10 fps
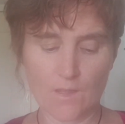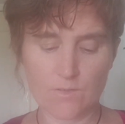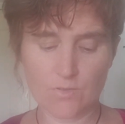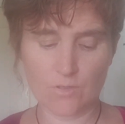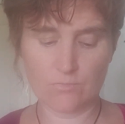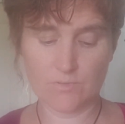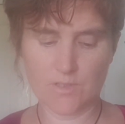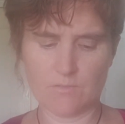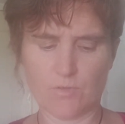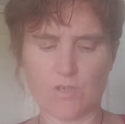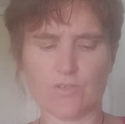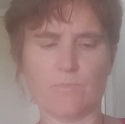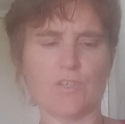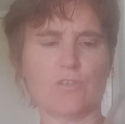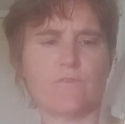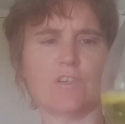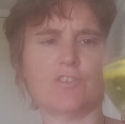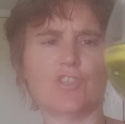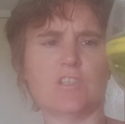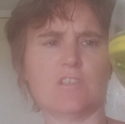So yeah, gosh, imagine if you had a
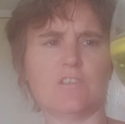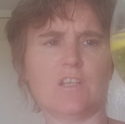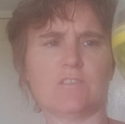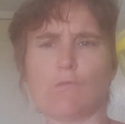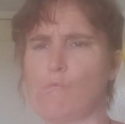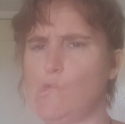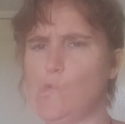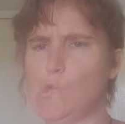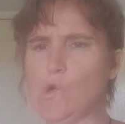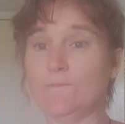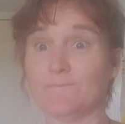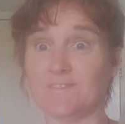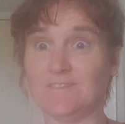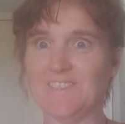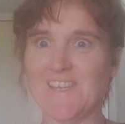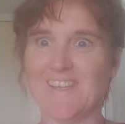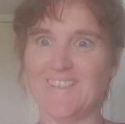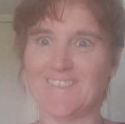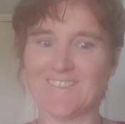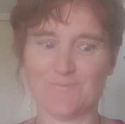gin in there, lads. Ooh,
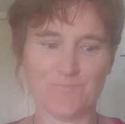nice.